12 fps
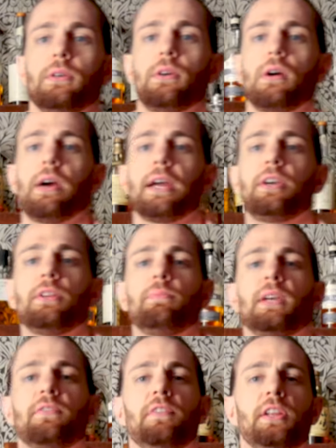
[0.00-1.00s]
Alright, I couldn't
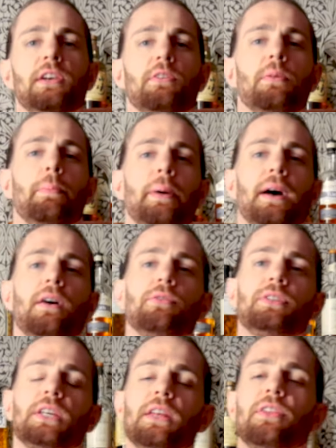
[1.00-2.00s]
make a video
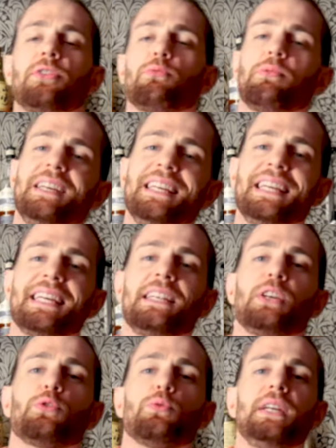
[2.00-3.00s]
about 3
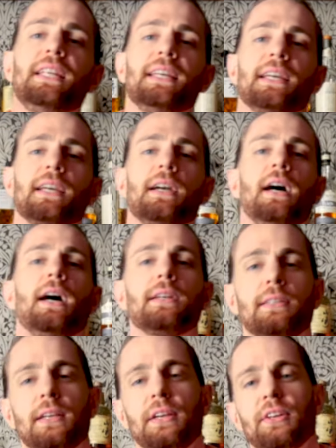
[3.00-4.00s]
ingredient
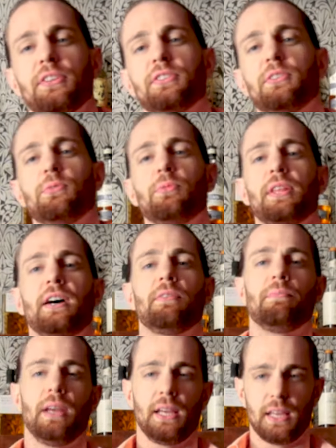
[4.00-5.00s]
cocktails
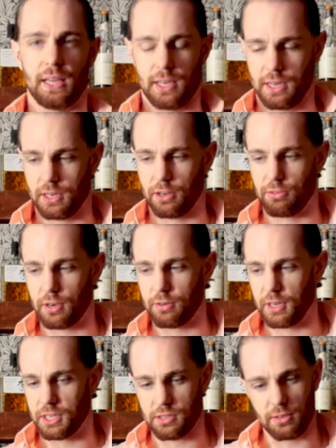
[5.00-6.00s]
without making a
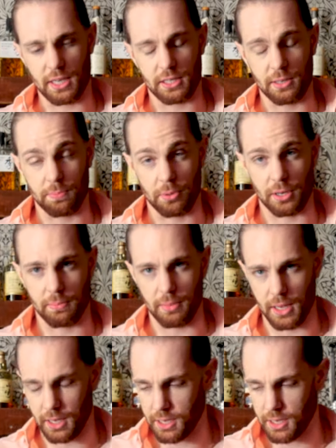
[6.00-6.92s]
Negroni. So next up we're going to make